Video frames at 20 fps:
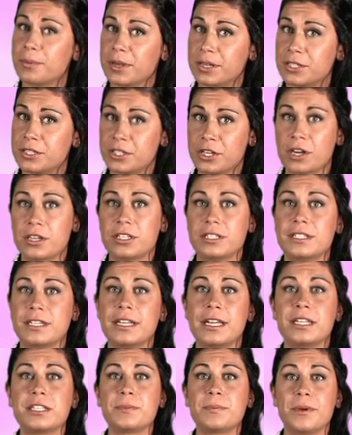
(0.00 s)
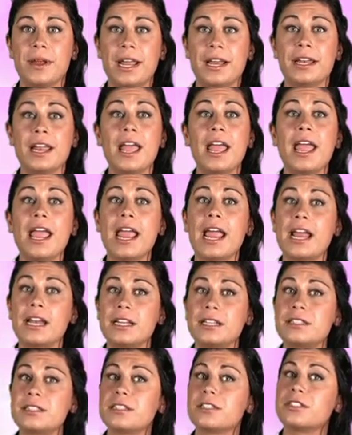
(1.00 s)
press charges against Brain and
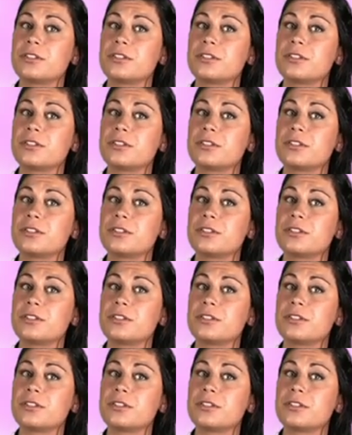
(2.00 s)
its